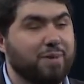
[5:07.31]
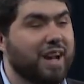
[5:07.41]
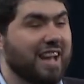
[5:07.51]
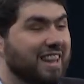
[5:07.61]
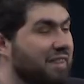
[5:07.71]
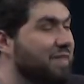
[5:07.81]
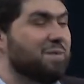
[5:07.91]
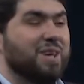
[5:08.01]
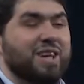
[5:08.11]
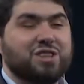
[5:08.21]
but I left the
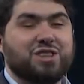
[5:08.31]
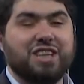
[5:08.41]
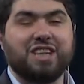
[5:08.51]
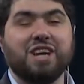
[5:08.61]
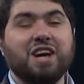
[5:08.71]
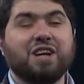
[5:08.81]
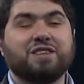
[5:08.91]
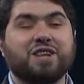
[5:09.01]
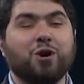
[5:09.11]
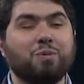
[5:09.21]
PhD to go